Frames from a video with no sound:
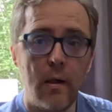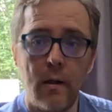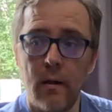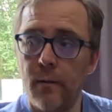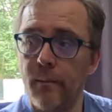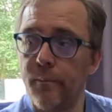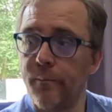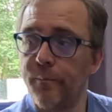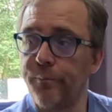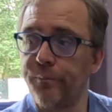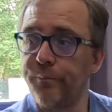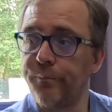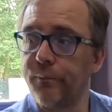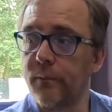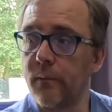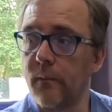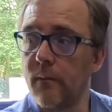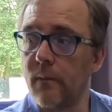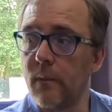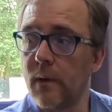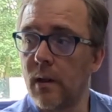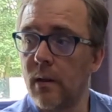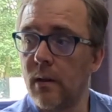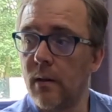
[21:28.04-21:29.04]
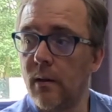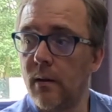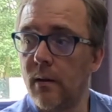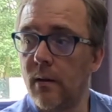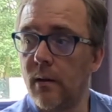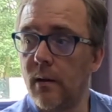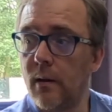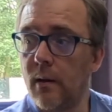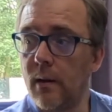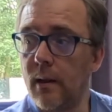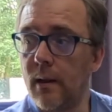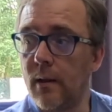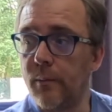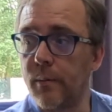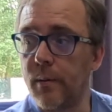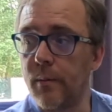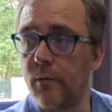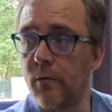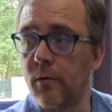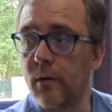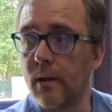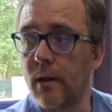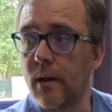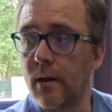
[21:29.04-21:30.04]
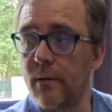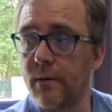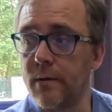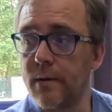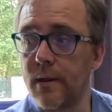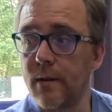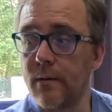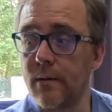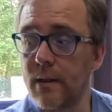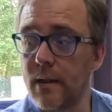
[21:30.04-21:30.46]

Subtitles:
A little bit more on the hotel.